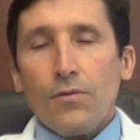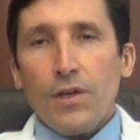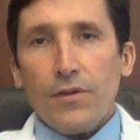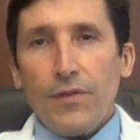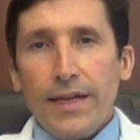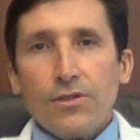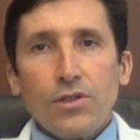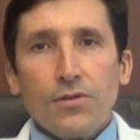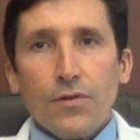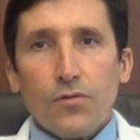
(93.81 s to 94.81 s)
The
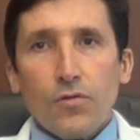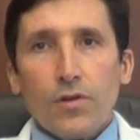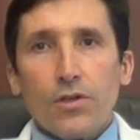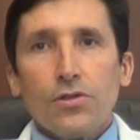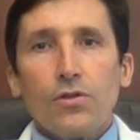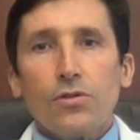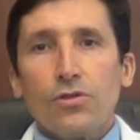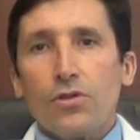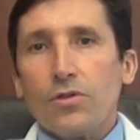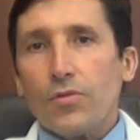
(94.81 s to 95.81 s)
advantages of a reverse total
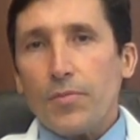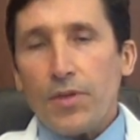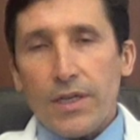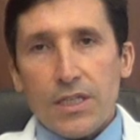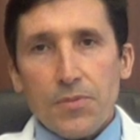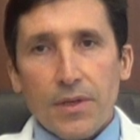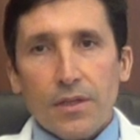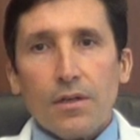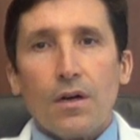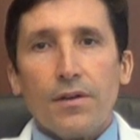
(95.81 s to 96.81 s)
shoulder replacement
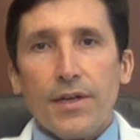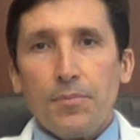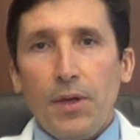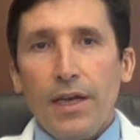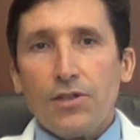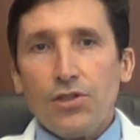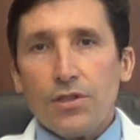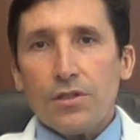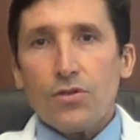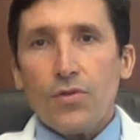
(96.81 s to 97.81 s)
are that
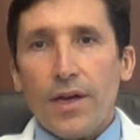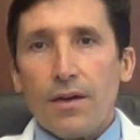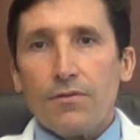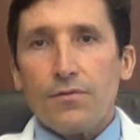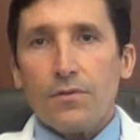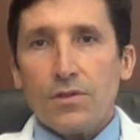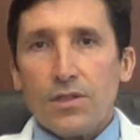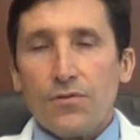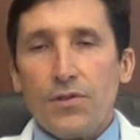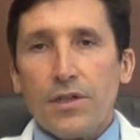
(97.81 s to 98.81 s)
patients who have
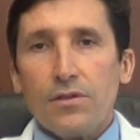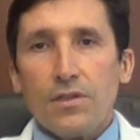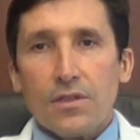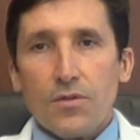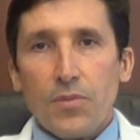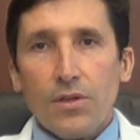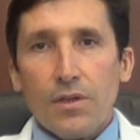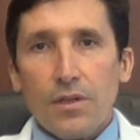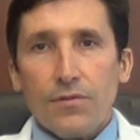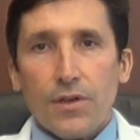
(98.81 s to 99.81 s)
severe
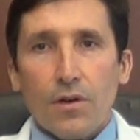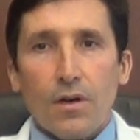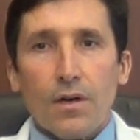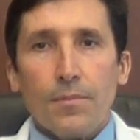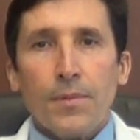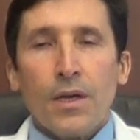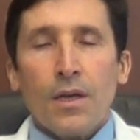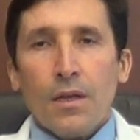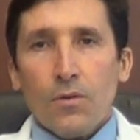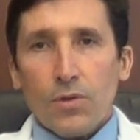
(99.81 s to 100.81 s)
disability of their arm,
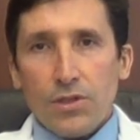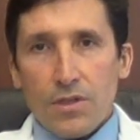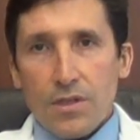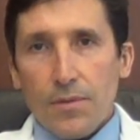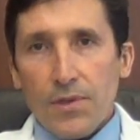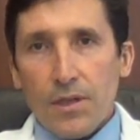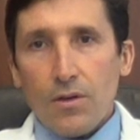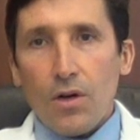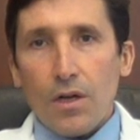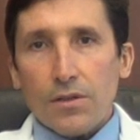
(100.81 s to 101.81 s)
which is something
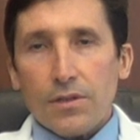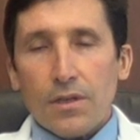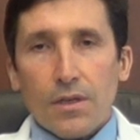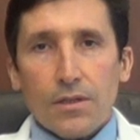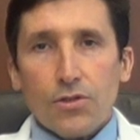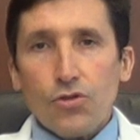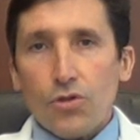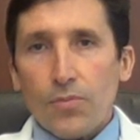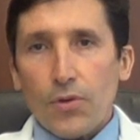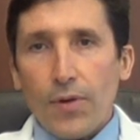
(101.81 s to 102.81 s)
called
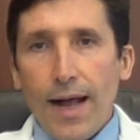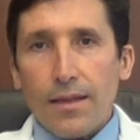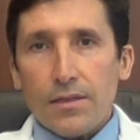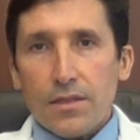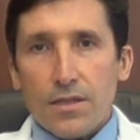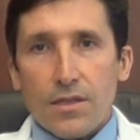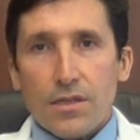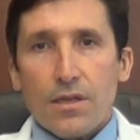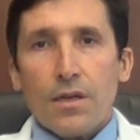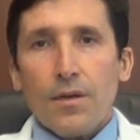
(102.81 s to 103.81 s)

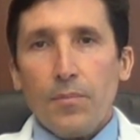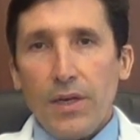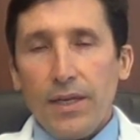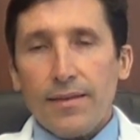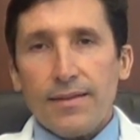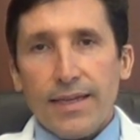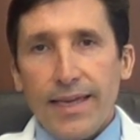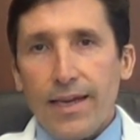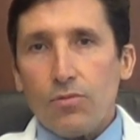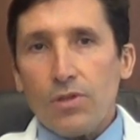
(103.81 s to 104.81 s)
pseudoparalysis, meaning that they
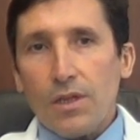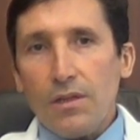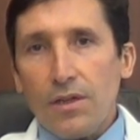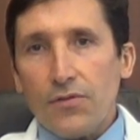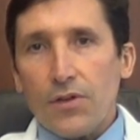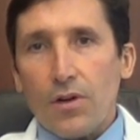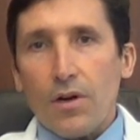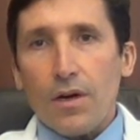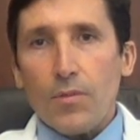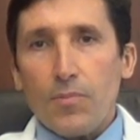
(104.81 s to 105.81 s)
can't really lift their
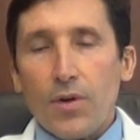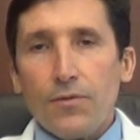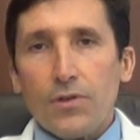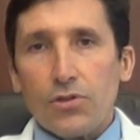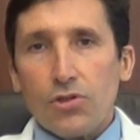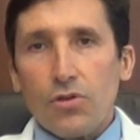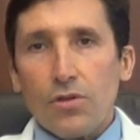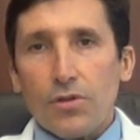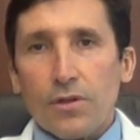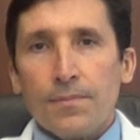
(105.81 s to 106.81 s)
arm above their
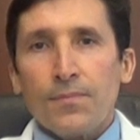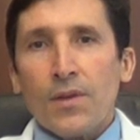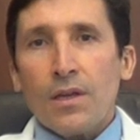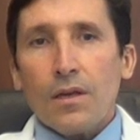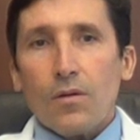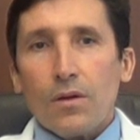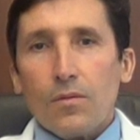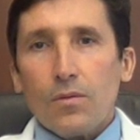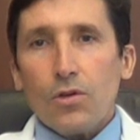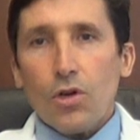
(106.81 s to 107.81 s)
shoulder,
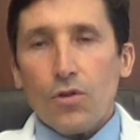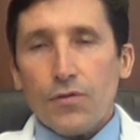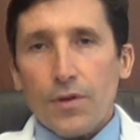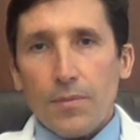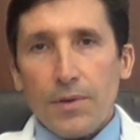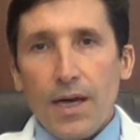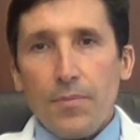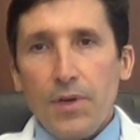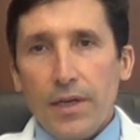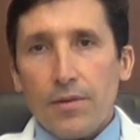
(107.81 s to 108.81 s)
go from
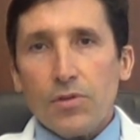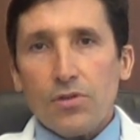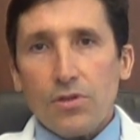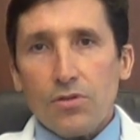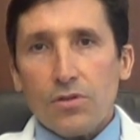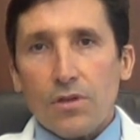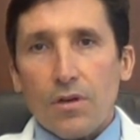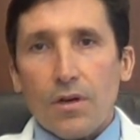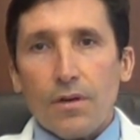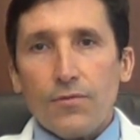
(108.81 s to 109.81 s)
not being able to use their
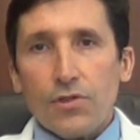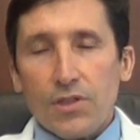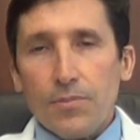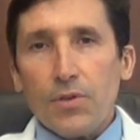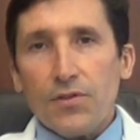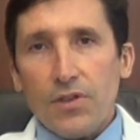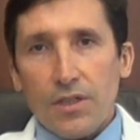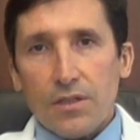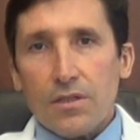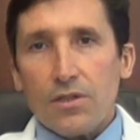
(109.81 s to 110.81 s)
arm for simple
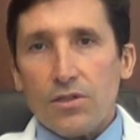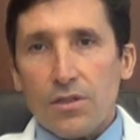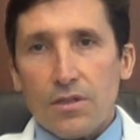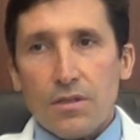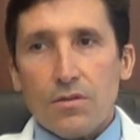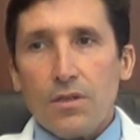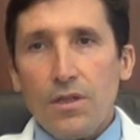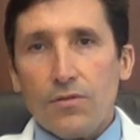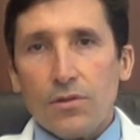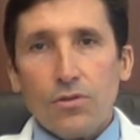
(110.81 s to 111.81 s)
things such as
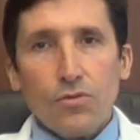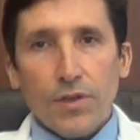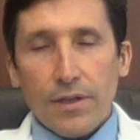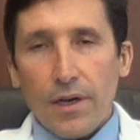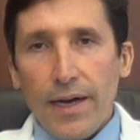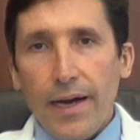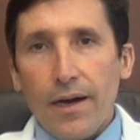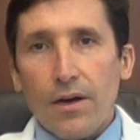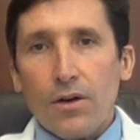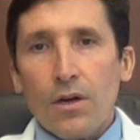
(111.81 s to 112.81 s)
even doing their
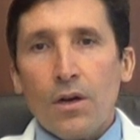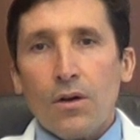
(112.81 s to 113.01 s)
hair